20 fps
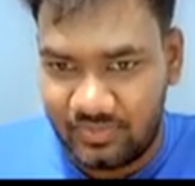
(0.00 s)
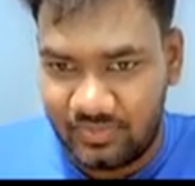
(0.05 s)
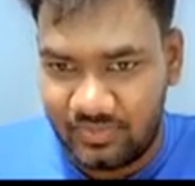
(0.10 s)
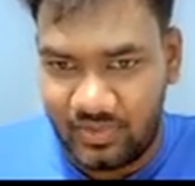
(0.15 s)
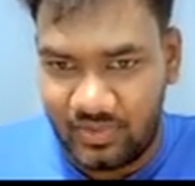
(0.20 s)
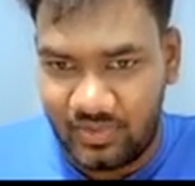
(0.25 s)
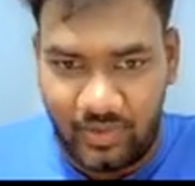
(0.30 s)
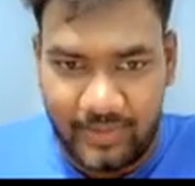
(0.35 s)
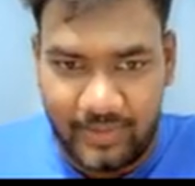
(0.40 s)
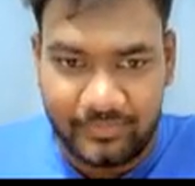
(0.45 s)

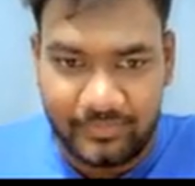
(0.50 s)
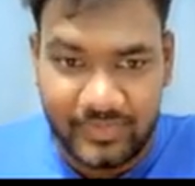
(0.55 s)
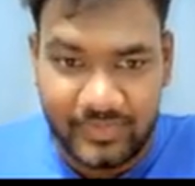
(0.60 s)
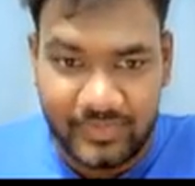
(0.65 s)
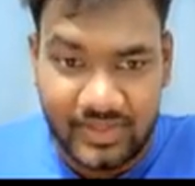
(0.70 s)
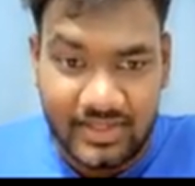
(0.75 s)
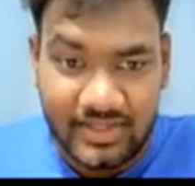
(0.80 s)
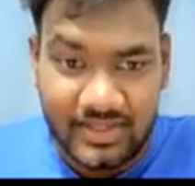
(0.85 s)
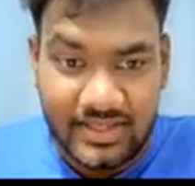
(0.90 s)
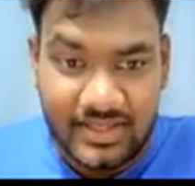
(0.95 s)
Okay.
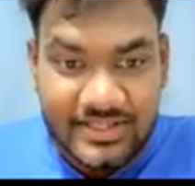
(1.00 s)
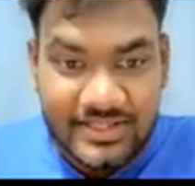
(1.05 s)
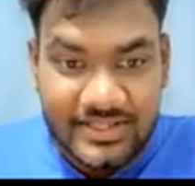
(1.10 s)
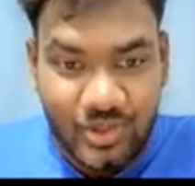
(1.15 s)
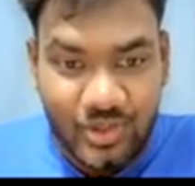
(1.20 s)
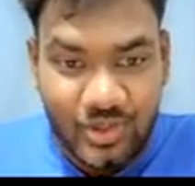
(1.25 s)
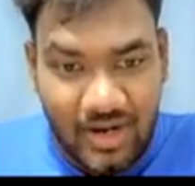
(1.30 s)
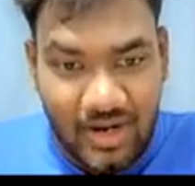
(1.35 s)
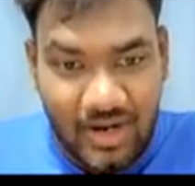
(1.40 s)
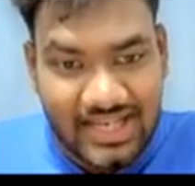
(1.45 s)

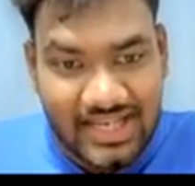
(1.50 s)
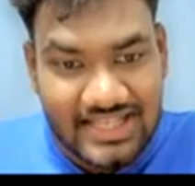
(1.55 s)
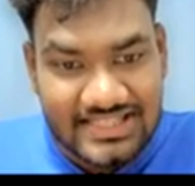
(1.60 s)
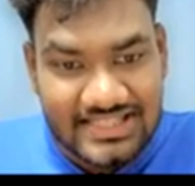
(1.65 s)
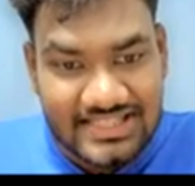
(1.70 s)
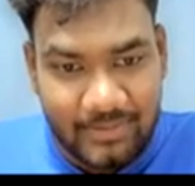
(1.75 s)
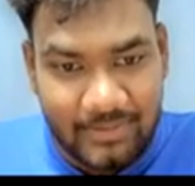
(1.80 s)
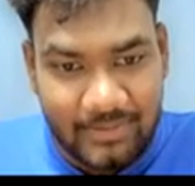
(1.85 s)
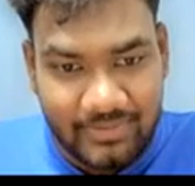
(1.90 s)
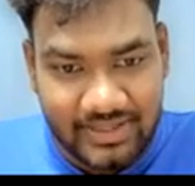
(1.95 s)
So what
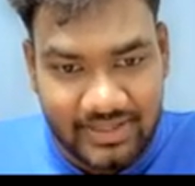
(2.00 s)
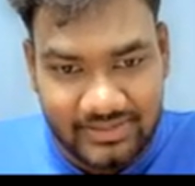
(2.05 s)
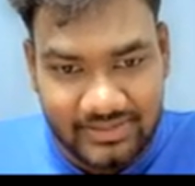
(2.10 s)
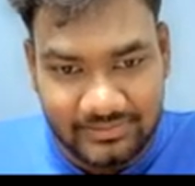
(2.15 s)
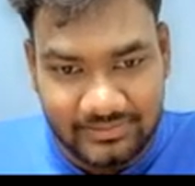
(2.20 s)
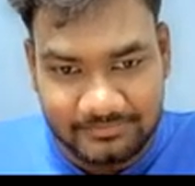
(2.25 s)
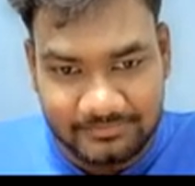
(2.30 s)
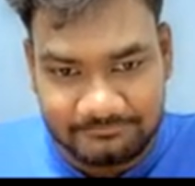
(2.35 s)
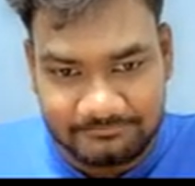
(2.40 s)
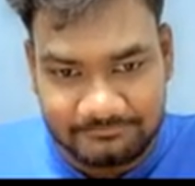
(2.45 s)
has
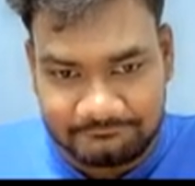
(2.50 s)
happened?